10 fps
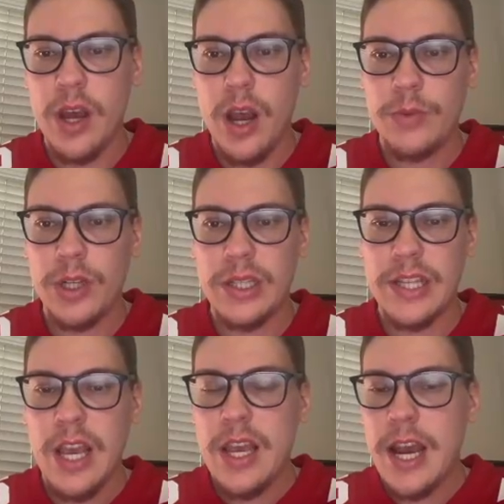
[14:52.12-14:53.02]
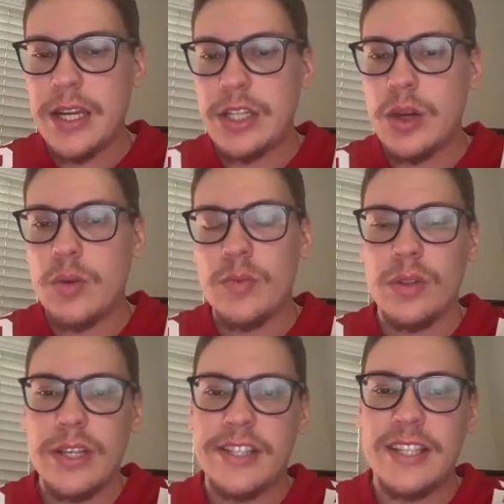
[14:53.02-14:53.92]
options. I don't really
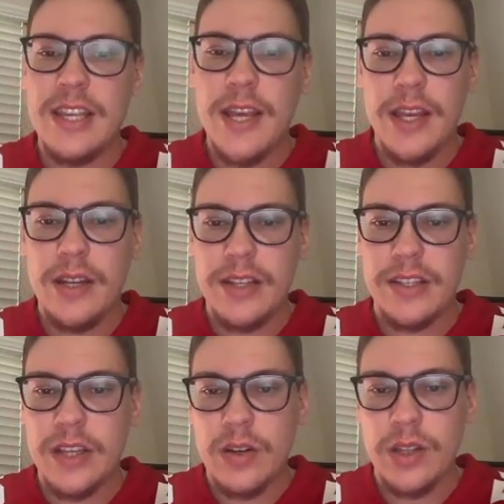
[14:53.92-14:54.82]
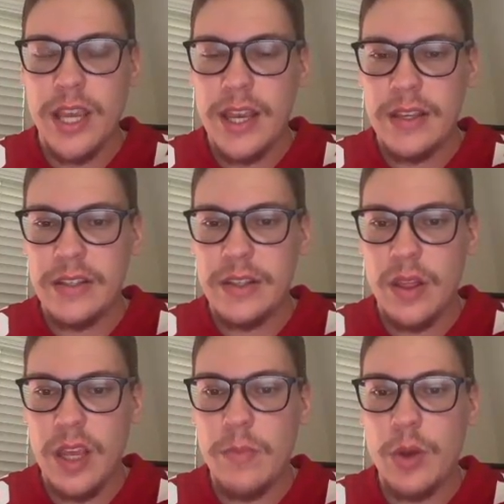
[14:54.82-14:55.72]
see that necessarily as
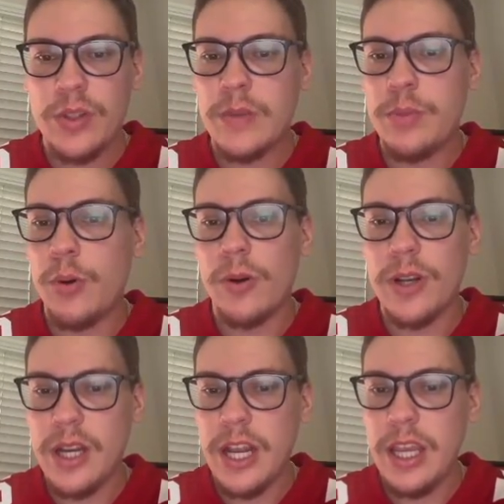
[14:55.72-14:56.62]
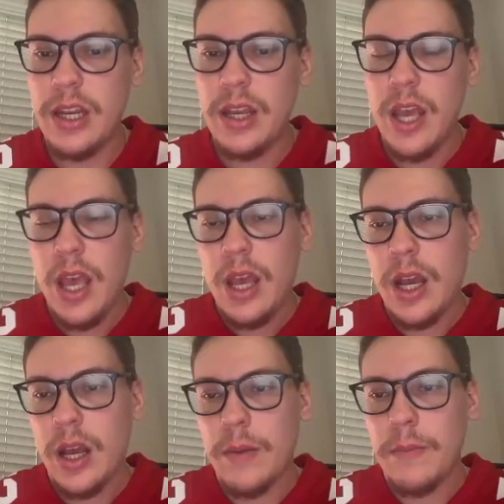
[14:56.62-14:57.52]
the most important need.
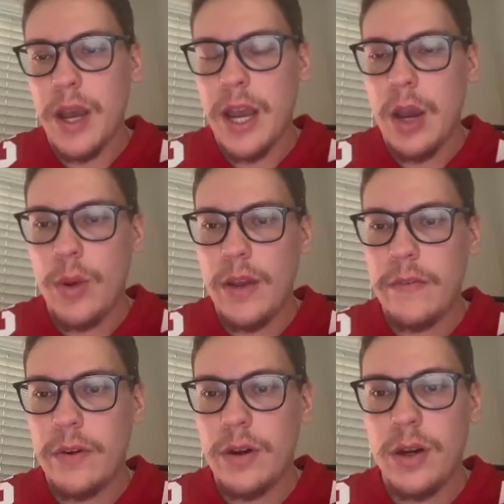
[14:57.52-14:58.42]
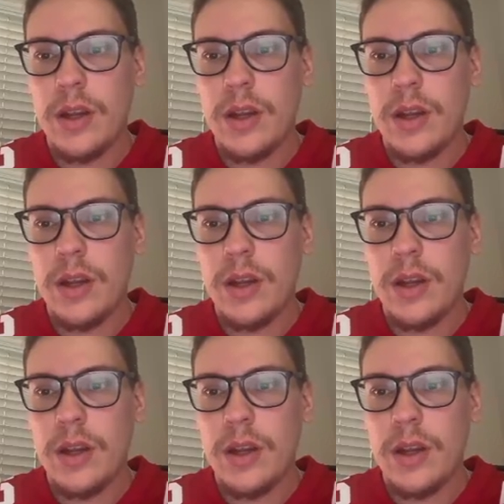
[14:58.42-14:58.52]
However,